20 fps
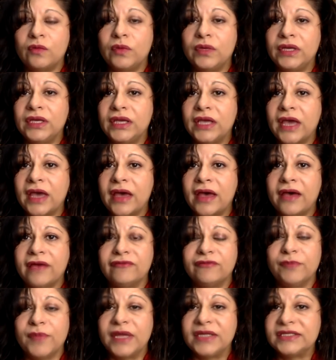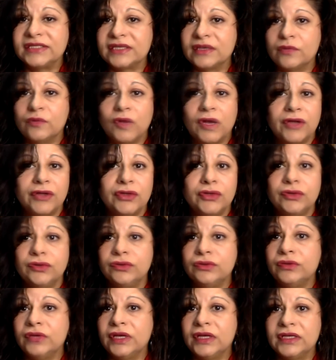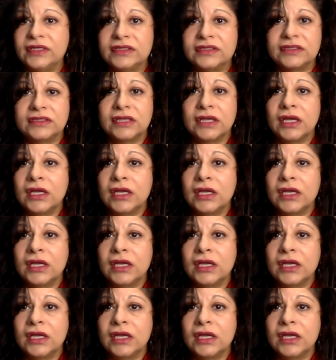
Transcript: we have met someone who is,